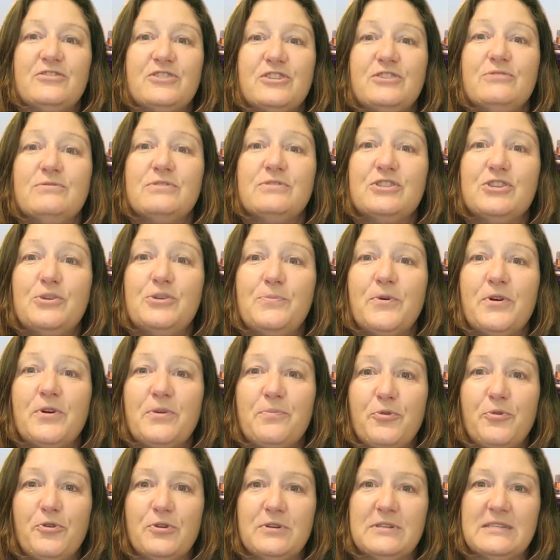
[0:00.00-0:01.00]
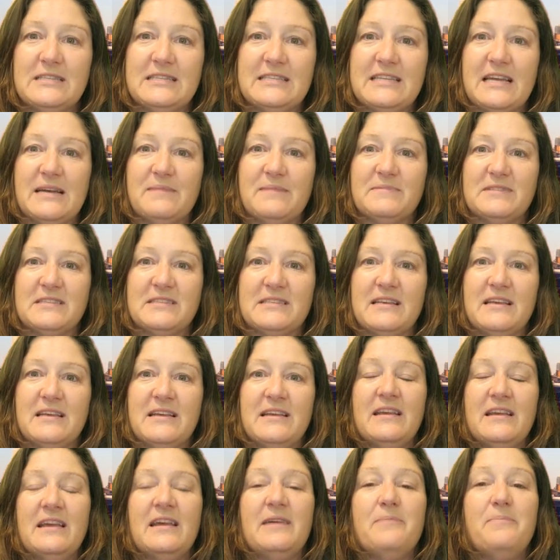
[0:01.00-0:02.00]
are two super important steps.
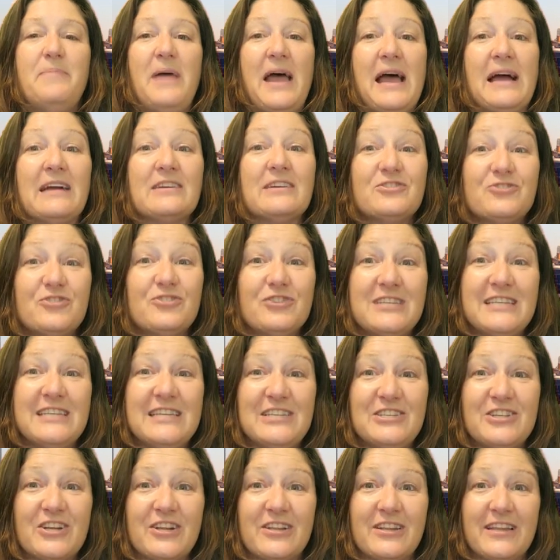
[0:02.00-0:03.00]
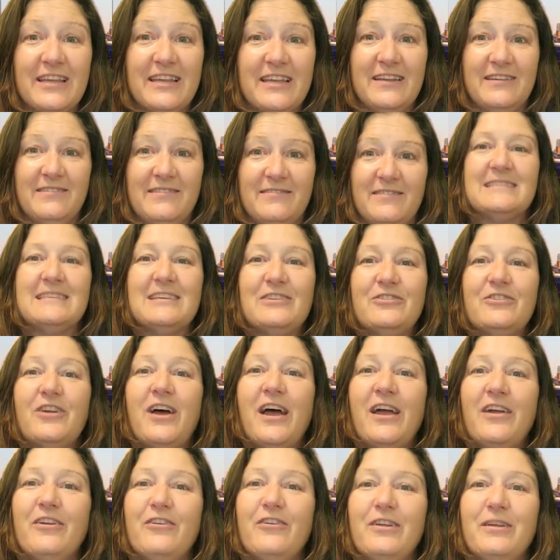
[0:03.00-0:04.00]
Pack strategically. Consider
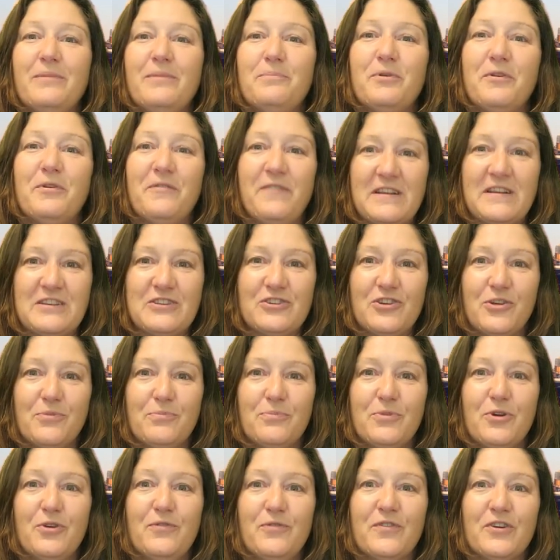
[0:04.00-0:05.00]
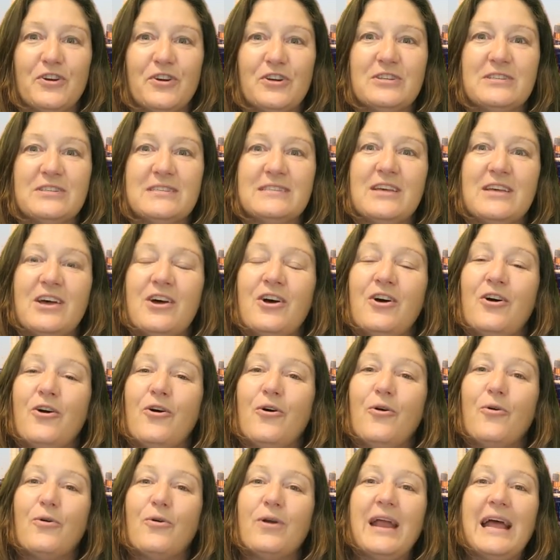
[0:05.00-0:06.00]
hiring professional movers
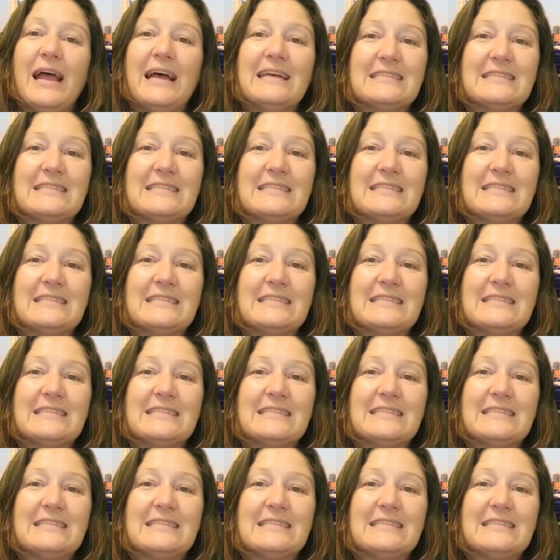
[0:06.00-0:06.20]
or